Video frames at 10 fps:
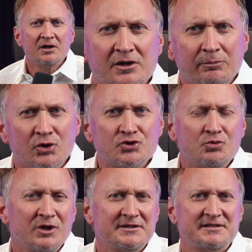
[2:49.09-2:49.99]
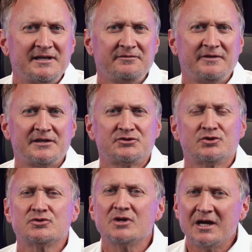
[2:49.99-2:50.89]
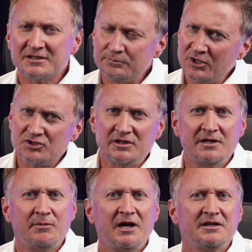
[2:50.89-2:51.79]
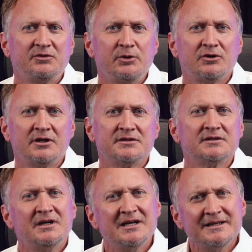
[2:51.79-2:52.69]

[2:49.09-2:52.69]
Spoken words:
commercial real estate investors, especially in my experience,